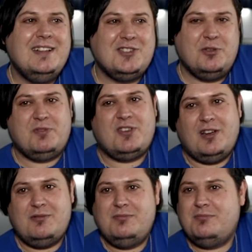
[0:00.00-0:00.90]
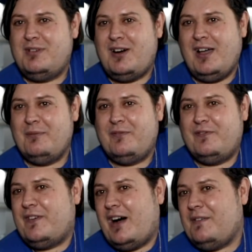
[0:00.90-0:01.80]
Super Cycle. I
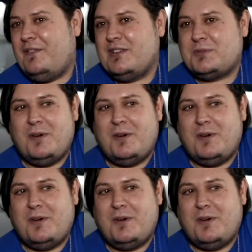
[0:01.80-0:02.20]
have a fond